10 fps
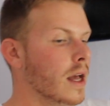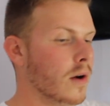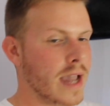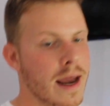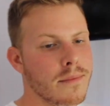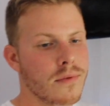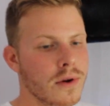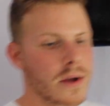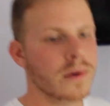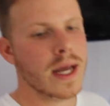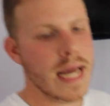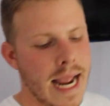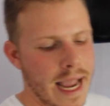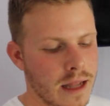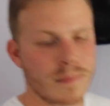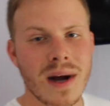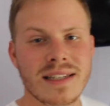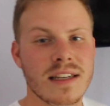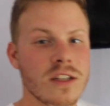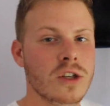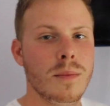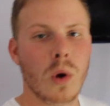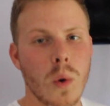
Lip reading: he'll get them for you, and the process is super